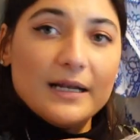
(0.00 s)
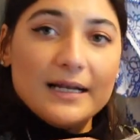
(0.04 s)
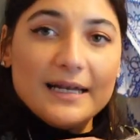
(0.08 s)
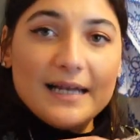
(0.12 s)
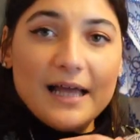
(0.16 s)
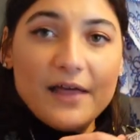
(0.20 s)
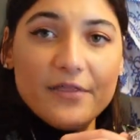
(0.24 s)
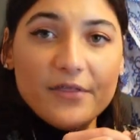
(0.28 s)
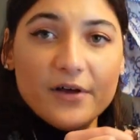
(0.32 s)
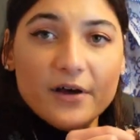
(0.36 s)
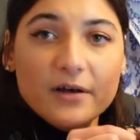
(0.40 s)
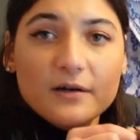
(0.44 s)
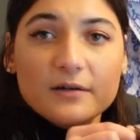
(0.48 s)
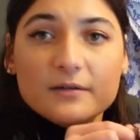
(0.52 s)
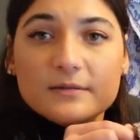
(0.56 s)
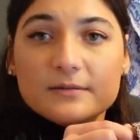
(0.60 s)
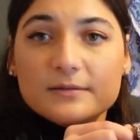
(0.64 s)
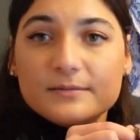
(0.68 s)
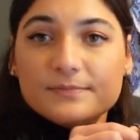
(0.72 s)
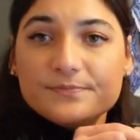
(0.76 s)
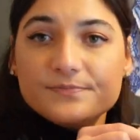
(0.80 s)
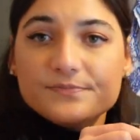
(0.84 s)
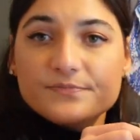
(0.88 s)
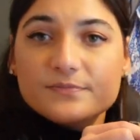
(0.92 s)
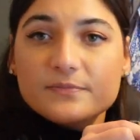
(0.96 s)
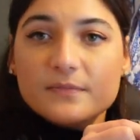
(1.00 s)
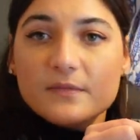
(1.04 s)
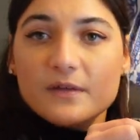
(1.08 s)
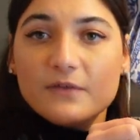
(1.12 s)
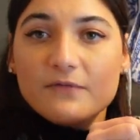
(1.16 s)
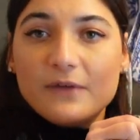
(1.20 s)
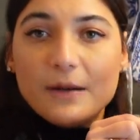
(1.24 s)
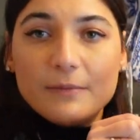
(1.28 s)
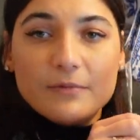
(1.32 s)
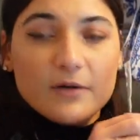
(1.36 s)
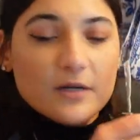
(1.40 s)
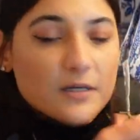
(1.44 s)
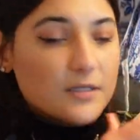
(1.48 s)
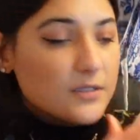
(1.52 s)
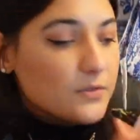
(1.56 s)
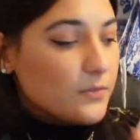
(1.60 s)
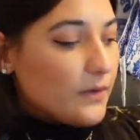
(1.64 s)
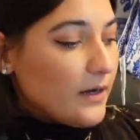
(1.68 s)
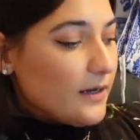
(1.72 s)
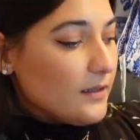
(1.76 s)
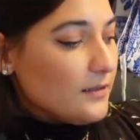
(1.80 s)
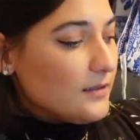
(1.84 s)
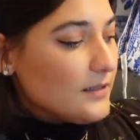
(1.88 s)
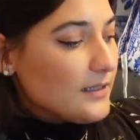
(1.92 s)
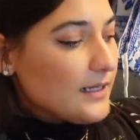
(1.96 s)
leather fabric as
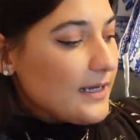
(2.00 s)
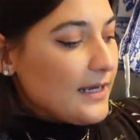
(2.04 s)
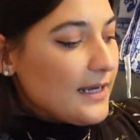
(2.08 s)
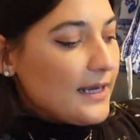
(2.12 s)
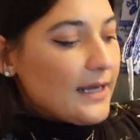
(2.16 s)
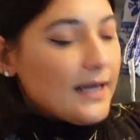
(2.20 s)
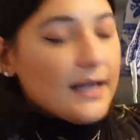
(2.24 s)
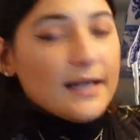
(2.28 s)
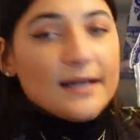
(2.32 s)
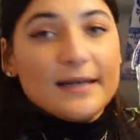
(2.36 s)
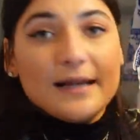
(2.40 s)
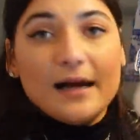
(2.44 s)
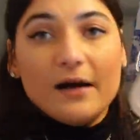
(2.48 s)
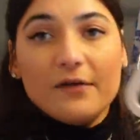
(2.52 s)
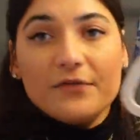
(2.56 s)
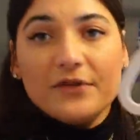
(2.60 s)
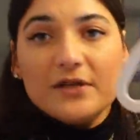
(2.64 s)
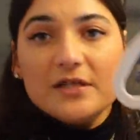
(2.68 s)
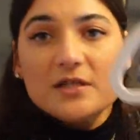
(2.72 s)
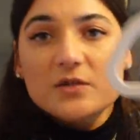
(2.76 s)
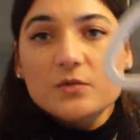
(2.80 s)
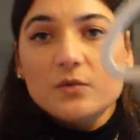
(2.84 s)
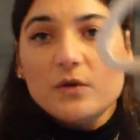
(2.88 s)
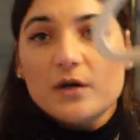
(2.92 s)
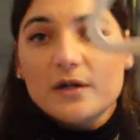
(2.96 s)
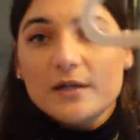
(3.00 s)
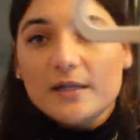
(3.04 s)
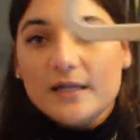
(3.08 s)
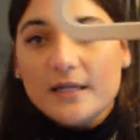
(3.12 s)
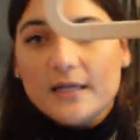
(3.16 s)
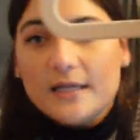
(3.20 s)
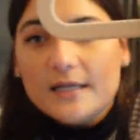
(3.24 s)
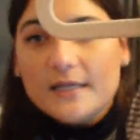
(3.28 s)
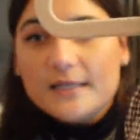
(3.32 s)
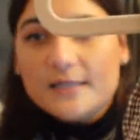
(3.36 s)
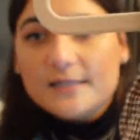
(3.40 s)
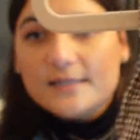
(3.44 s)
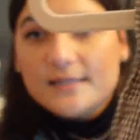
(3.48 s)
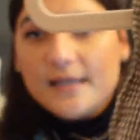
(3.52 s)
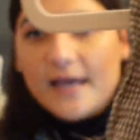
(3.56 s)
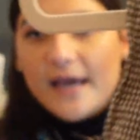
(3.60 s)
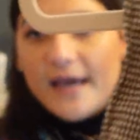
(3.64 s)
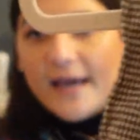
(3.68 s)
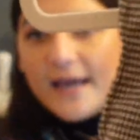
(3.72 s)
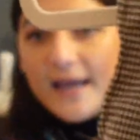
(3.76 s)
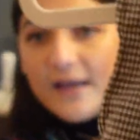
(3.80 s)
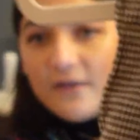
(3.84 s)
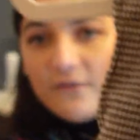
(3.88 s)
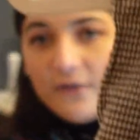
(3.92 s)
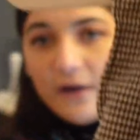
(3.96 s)
well. Now, this one is
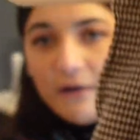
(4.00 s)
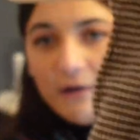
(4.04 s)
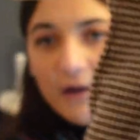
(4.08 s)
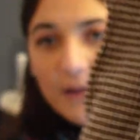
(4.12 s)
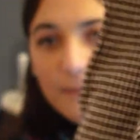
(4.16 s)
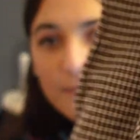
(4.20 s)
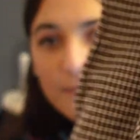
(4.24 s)
a very